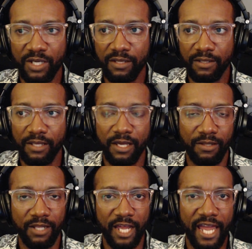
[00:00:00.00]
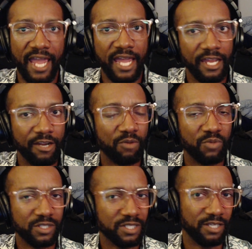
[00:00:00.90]
a hand,
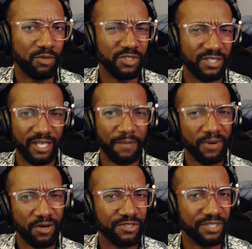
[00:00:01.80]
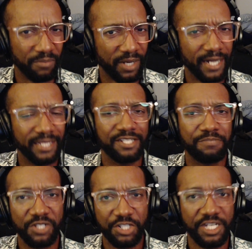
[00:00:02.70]
almost like a person behind this
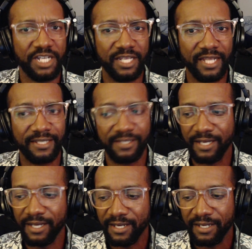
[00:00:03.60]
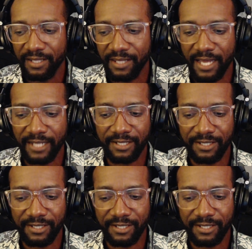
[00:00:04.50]
machine that's